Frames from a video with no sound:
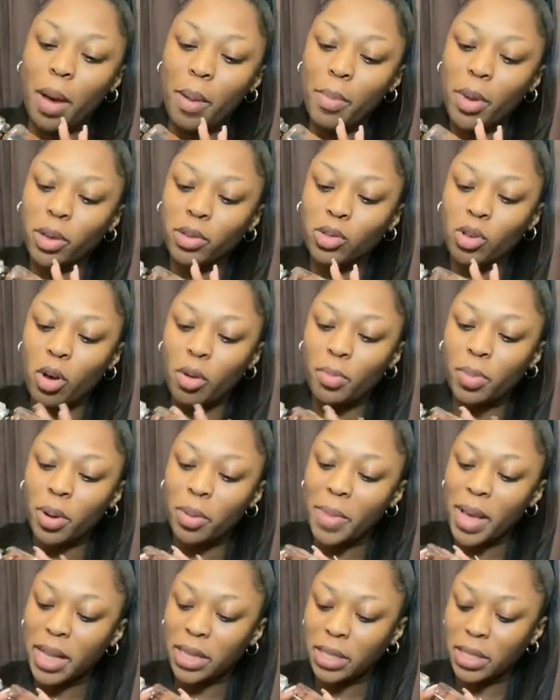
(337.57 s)
my most
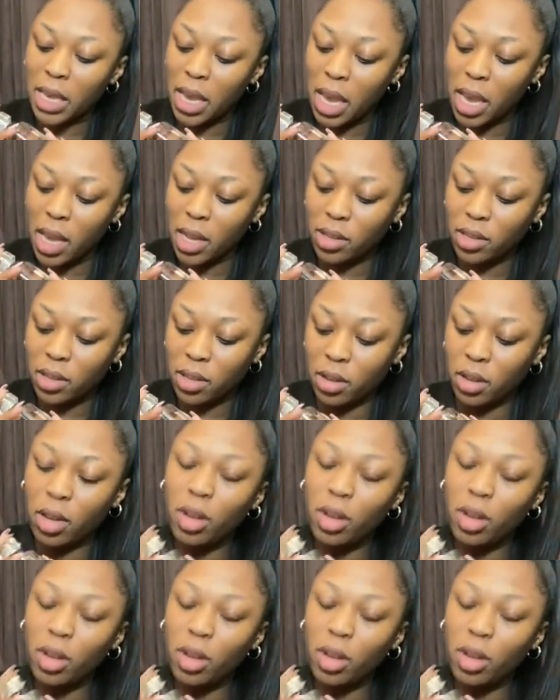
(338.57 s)
complimented